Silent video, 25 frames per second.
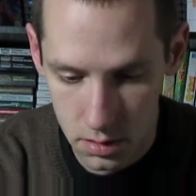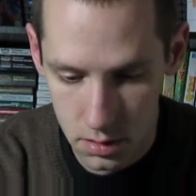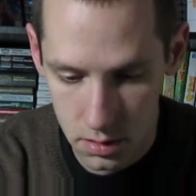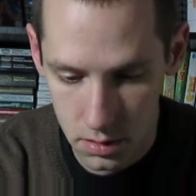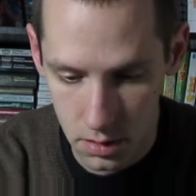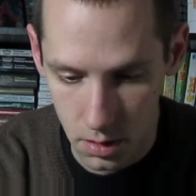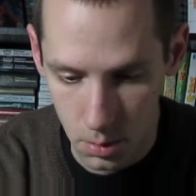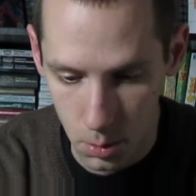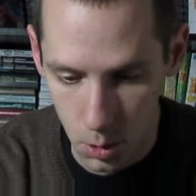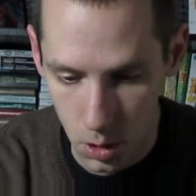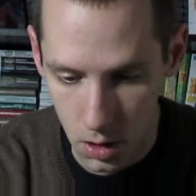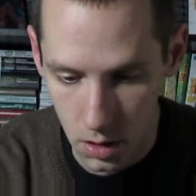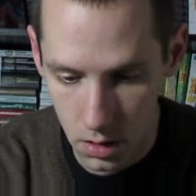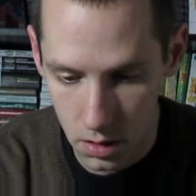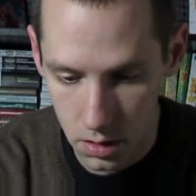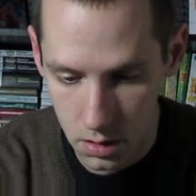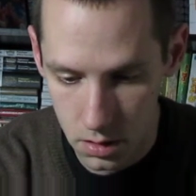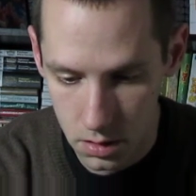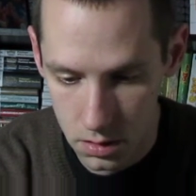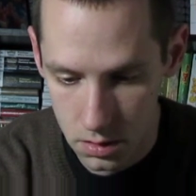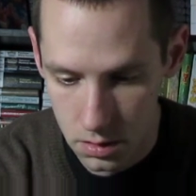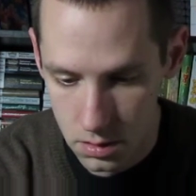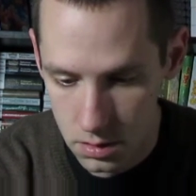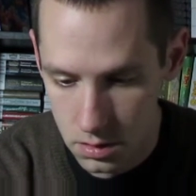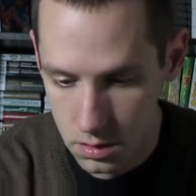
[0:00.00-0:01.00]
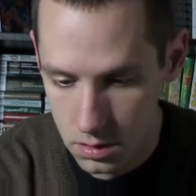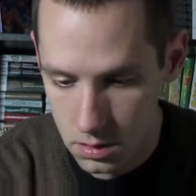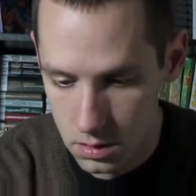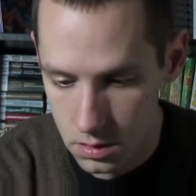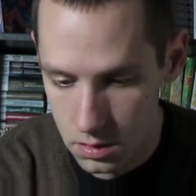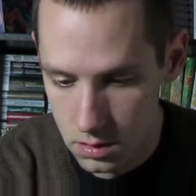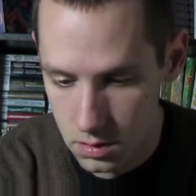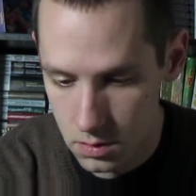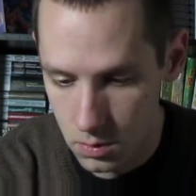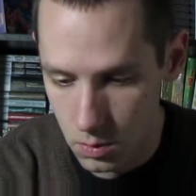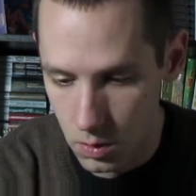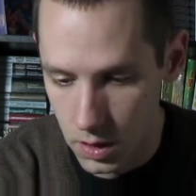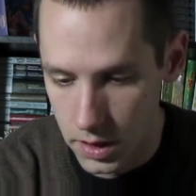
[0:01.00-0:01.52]
somewhere,
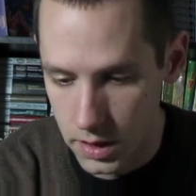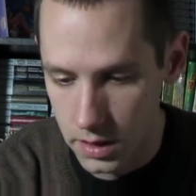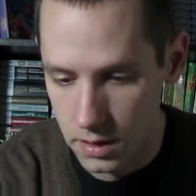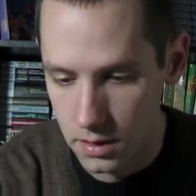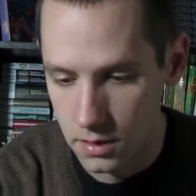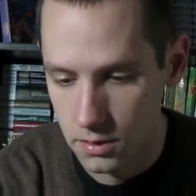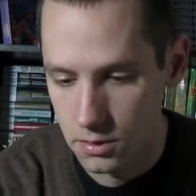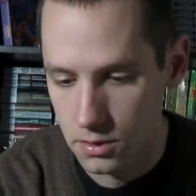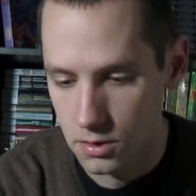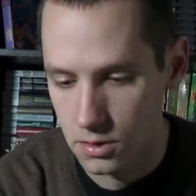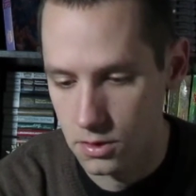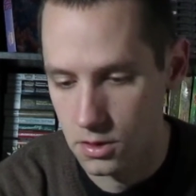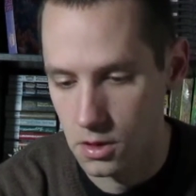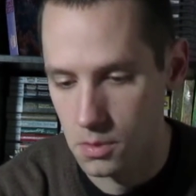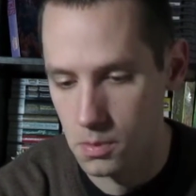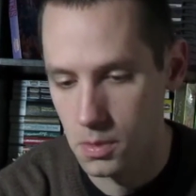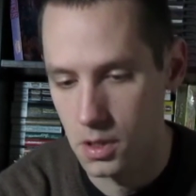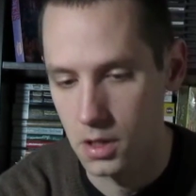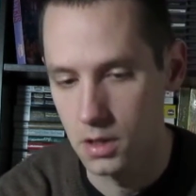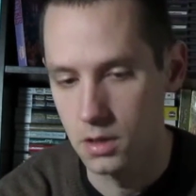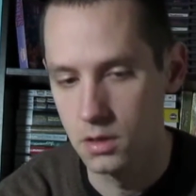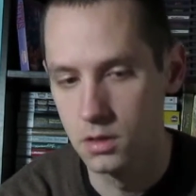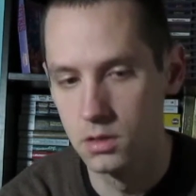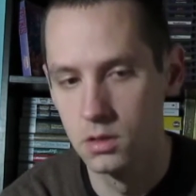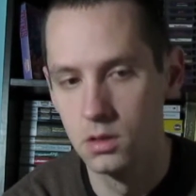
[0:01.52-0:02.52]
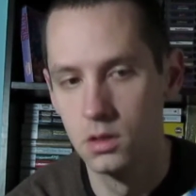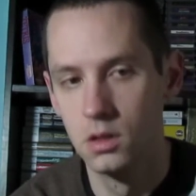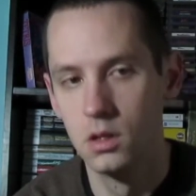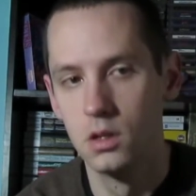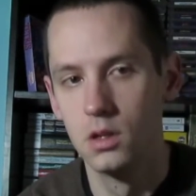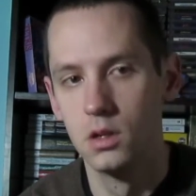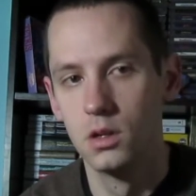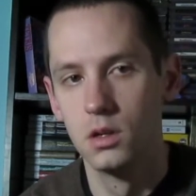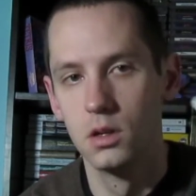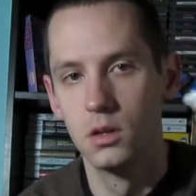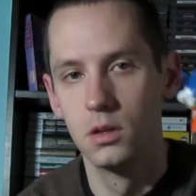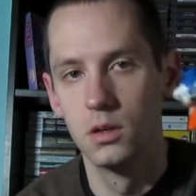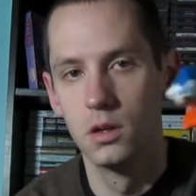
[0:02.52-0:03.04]
Wendy's or something,
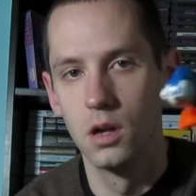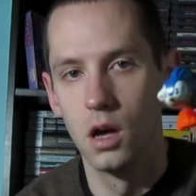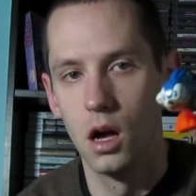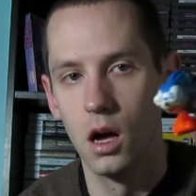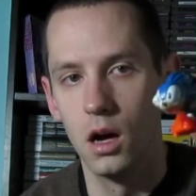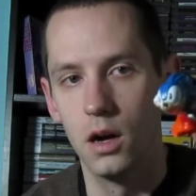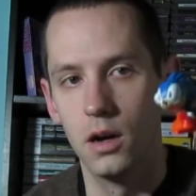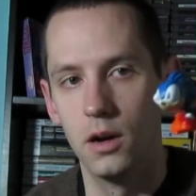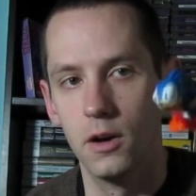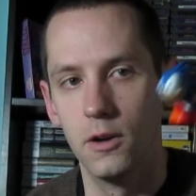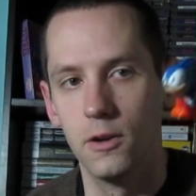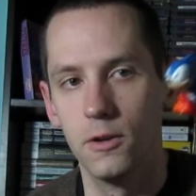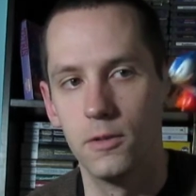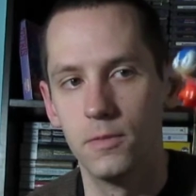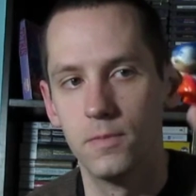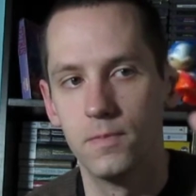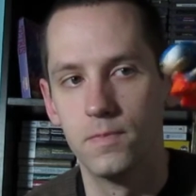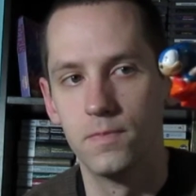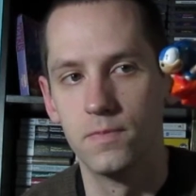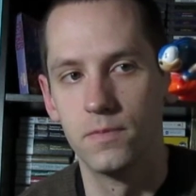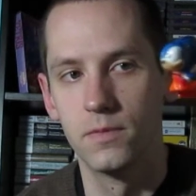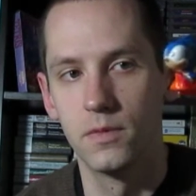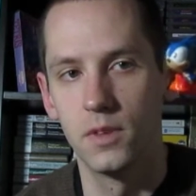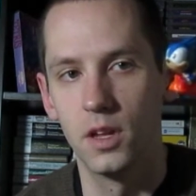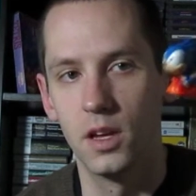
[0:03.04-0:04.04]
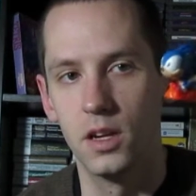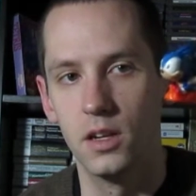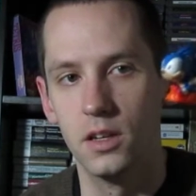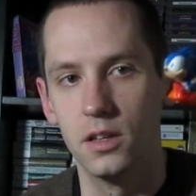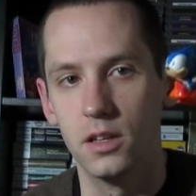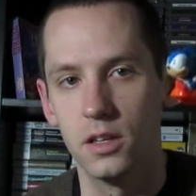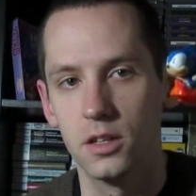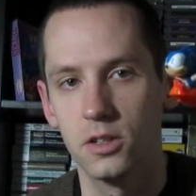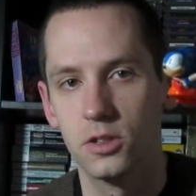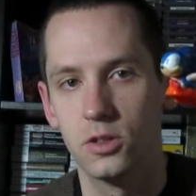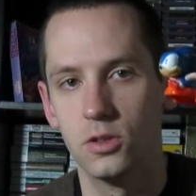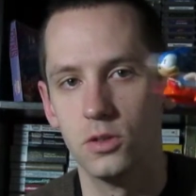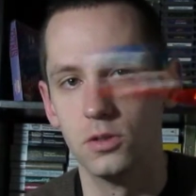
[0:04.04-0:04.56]
and it
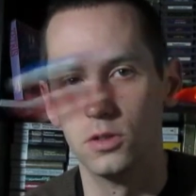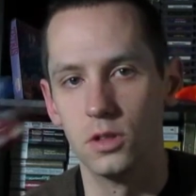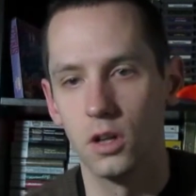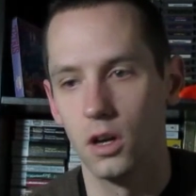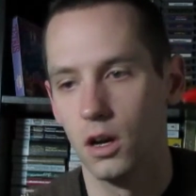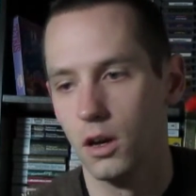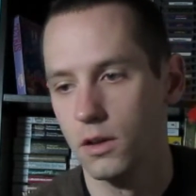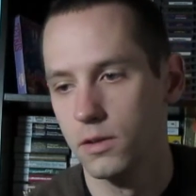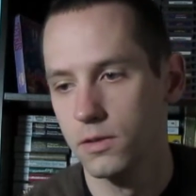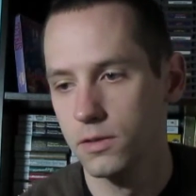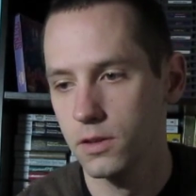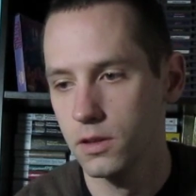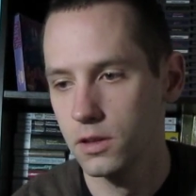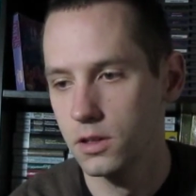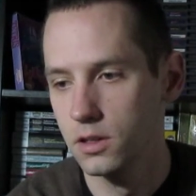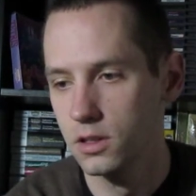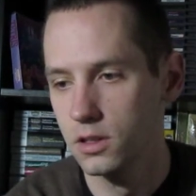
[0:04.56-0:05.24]
like shoots off,